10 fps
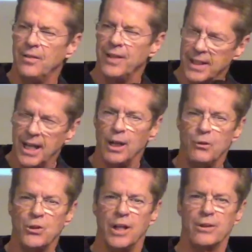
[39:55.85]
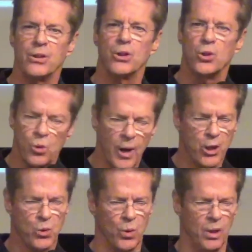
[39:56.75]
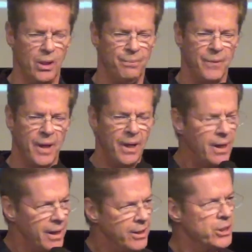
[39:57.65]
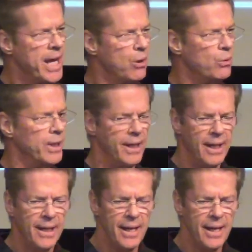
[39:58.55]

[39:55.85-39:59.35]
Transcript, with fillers: that gives us structural integrity.